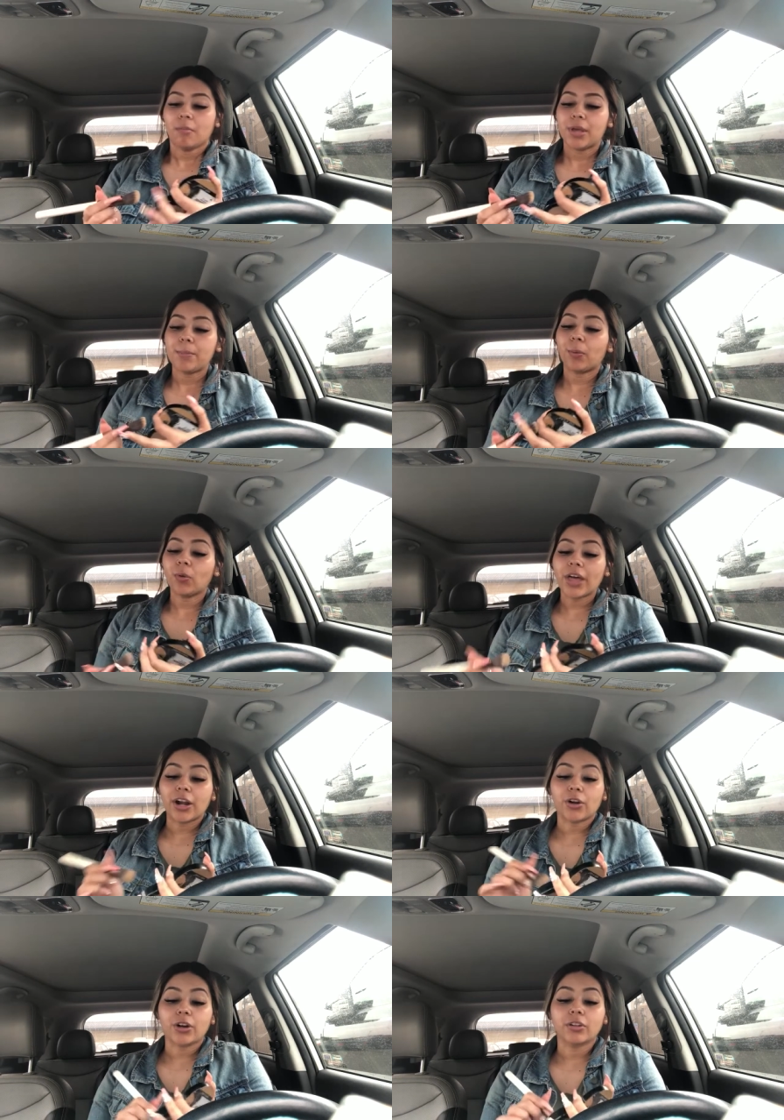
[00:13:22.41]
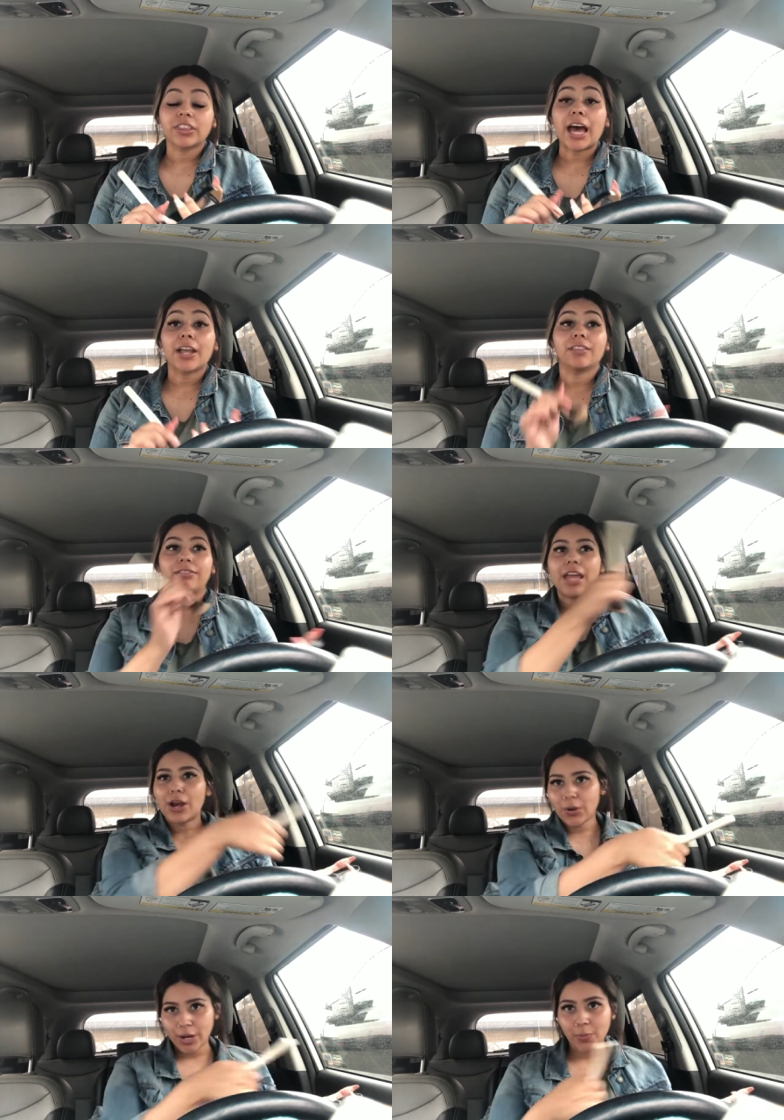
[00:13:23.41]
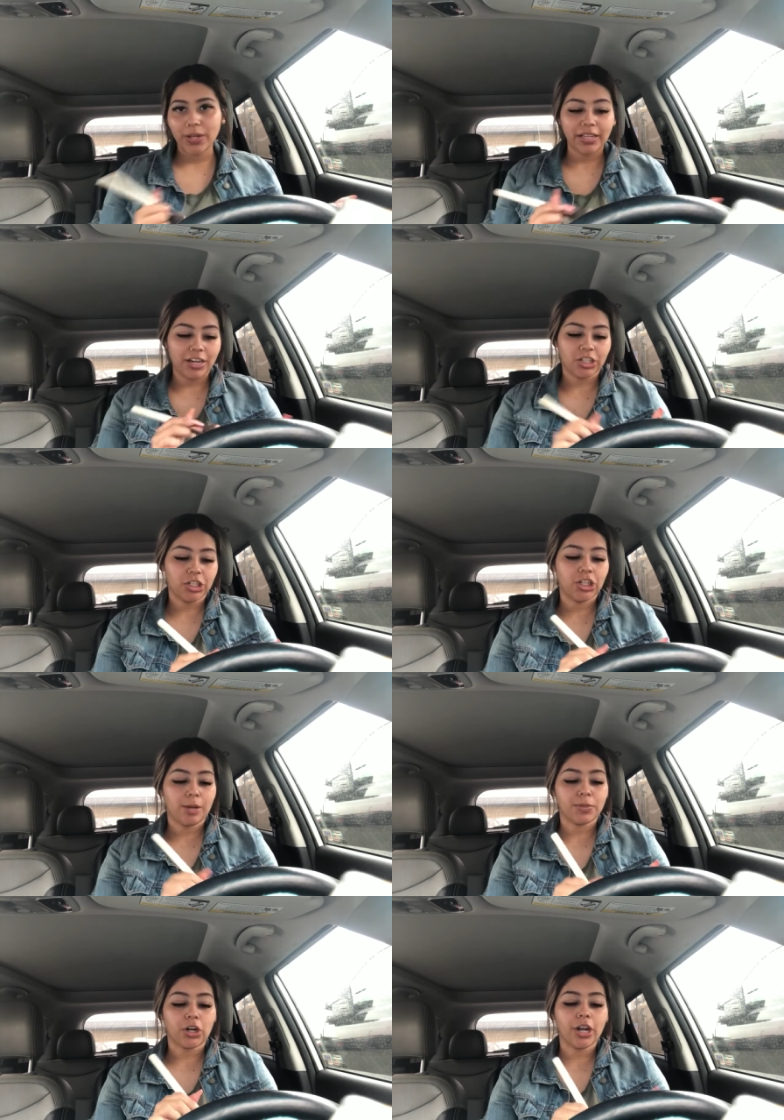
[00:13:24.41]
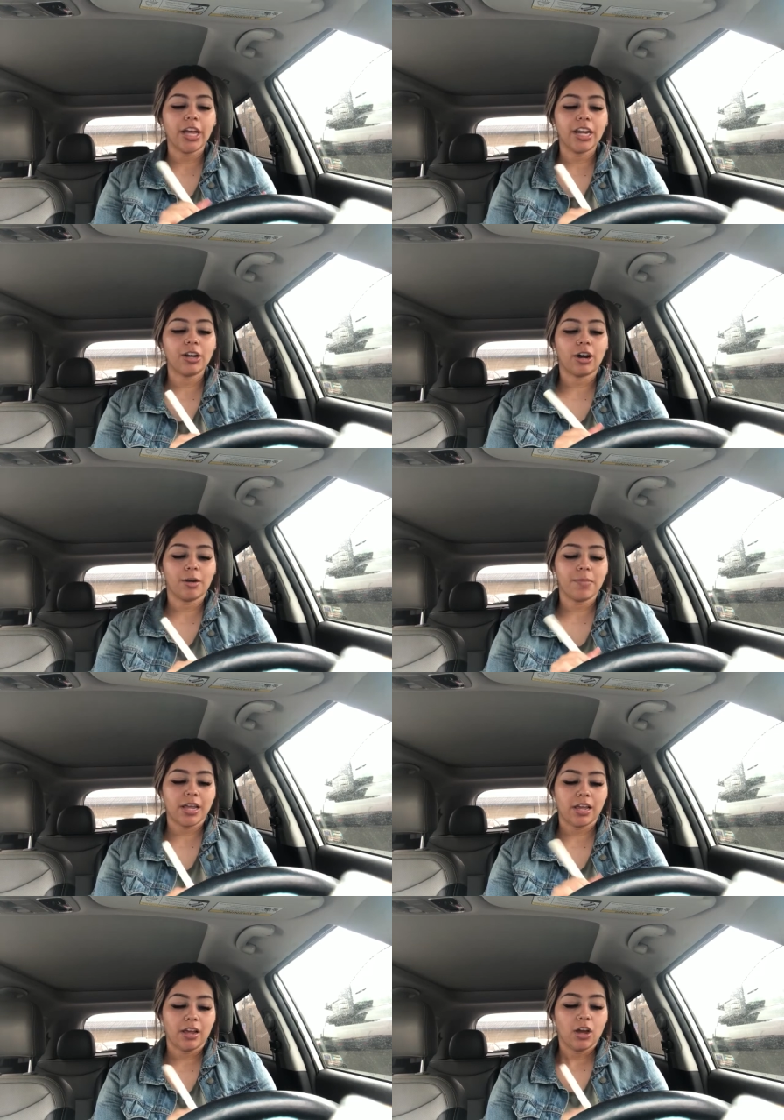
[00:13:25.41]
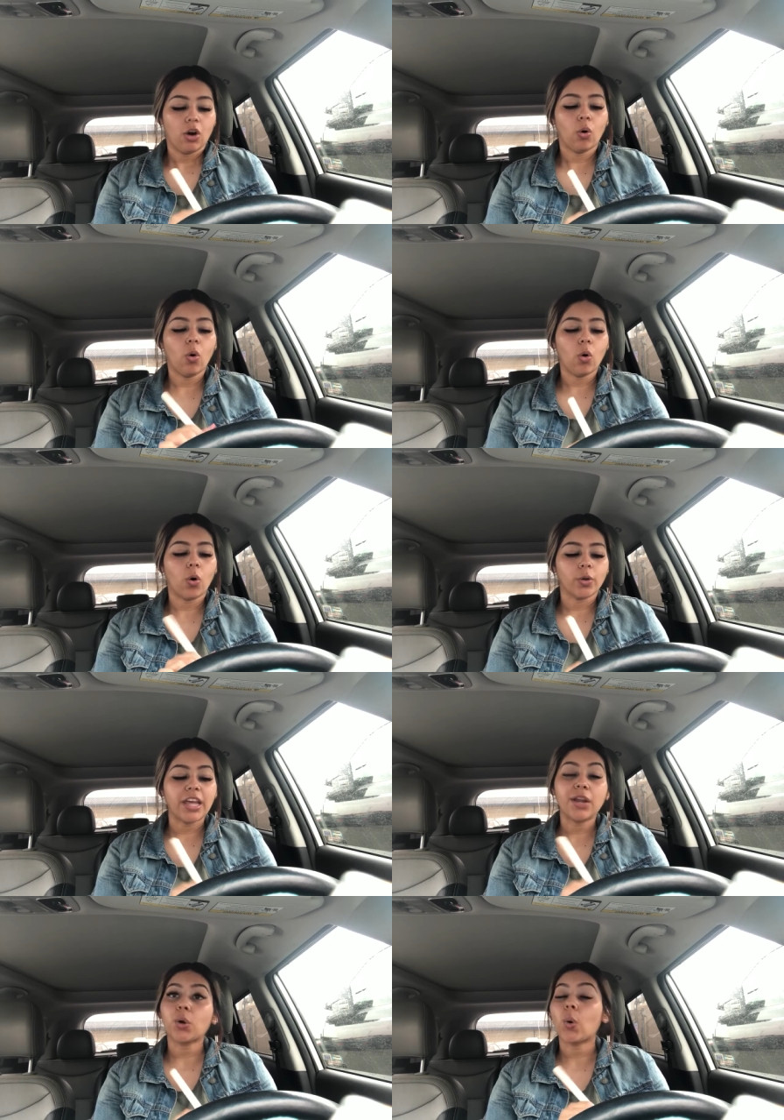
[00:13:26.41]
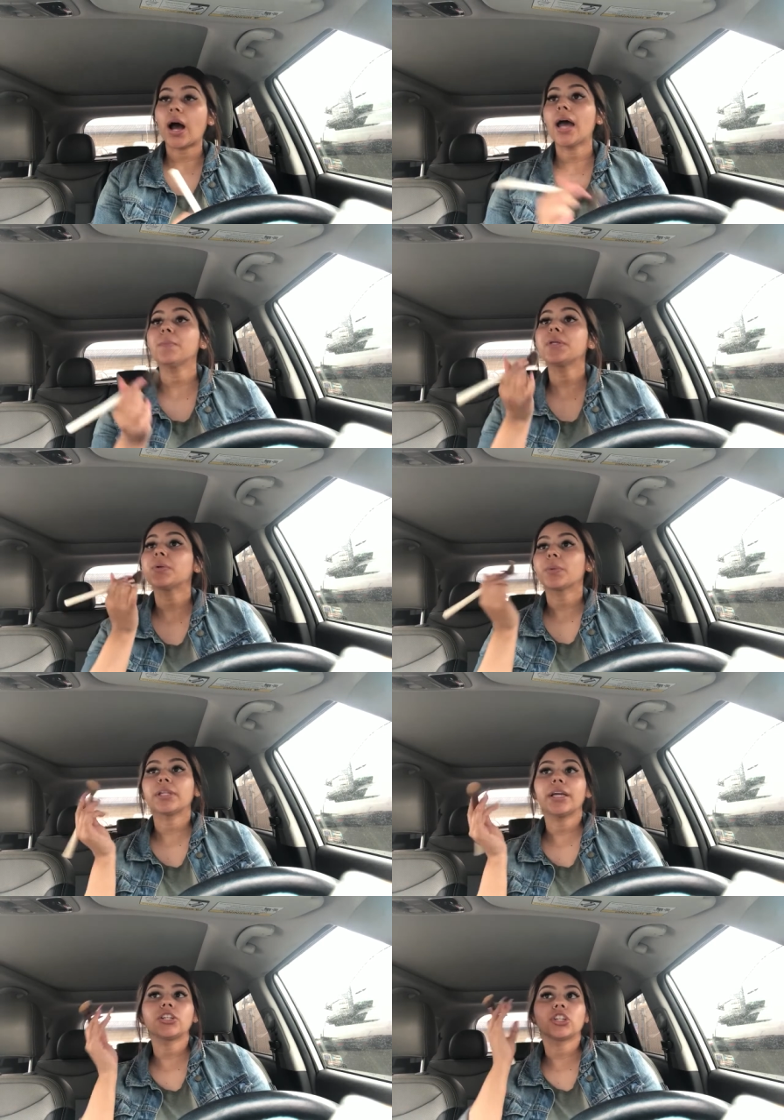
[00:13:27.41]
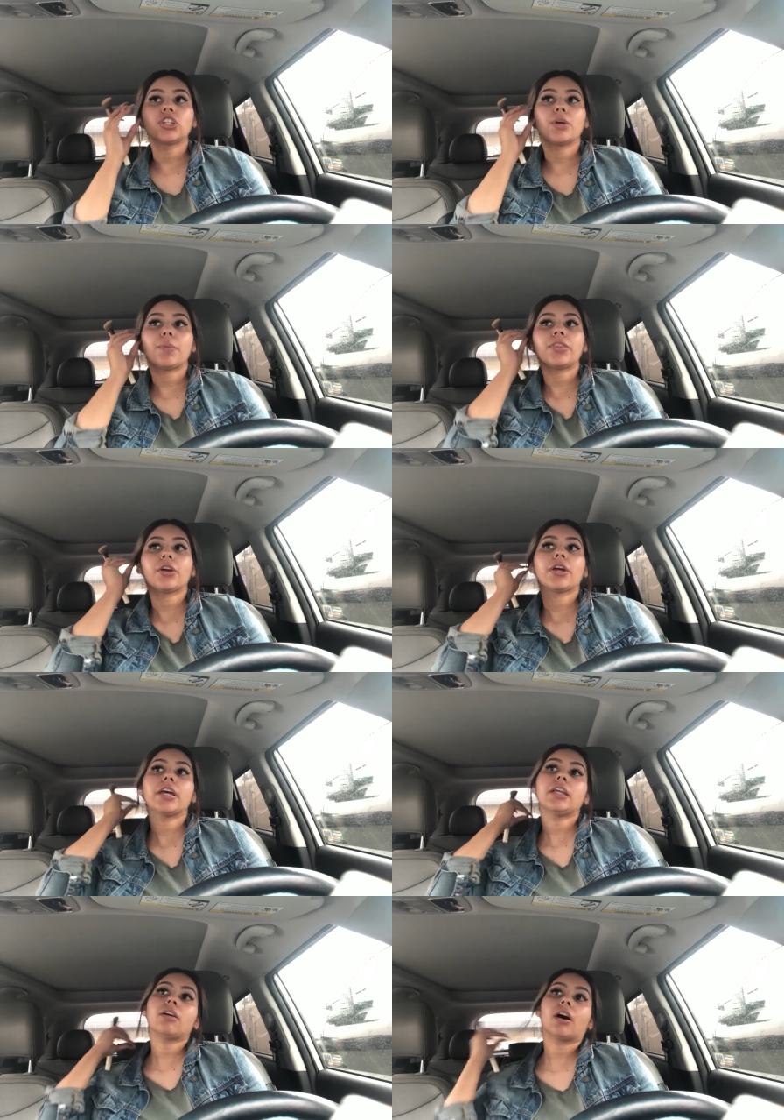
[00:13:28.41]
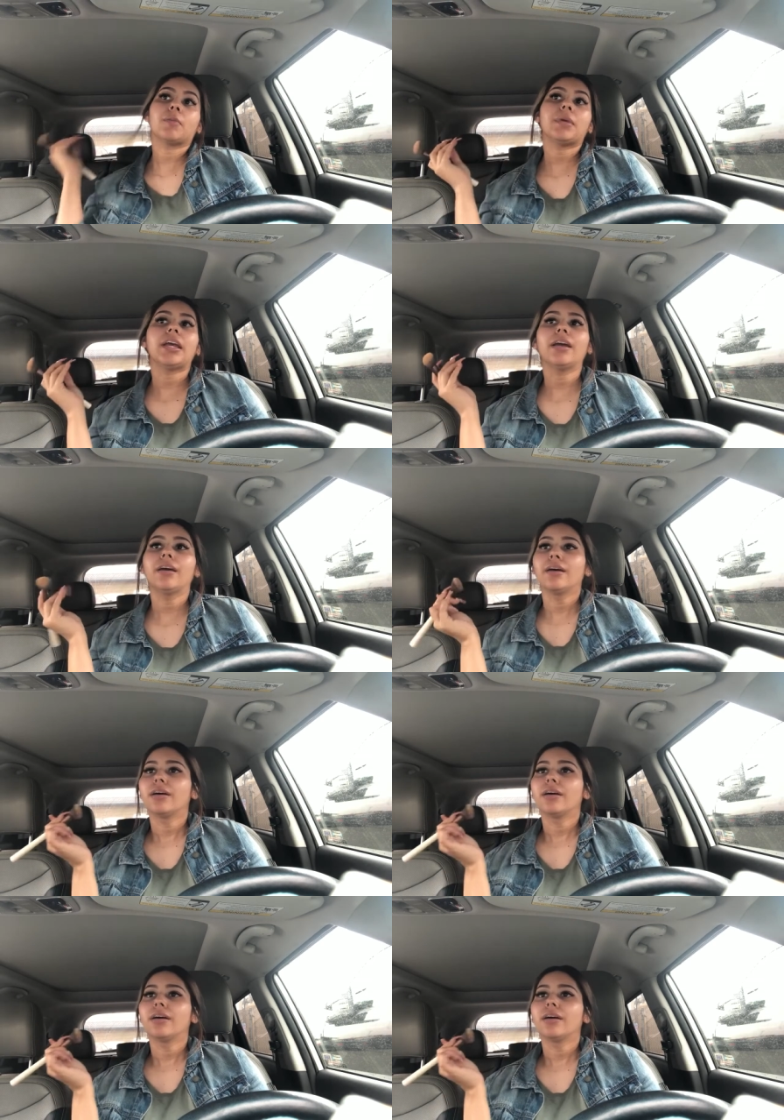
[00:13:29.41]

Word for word: People that are that they're in relationships are hitting on me or they know I'm in a relationship and they're hitting on me